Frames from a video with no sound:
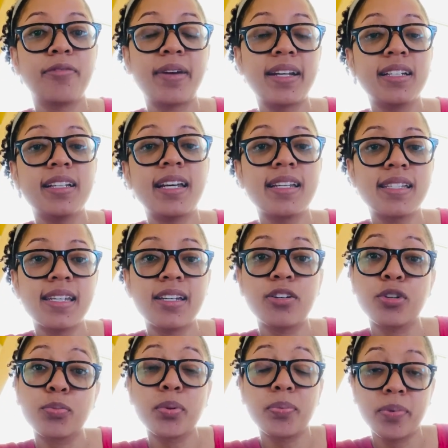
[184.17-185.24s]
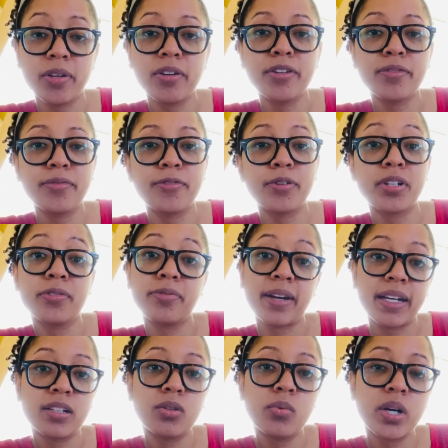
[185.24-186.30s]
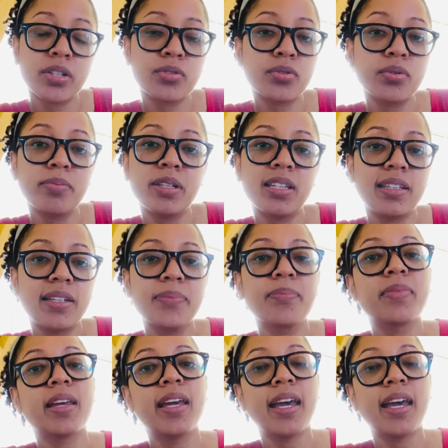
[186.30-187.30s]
finalizing or preparing for the final walkthrough meeting,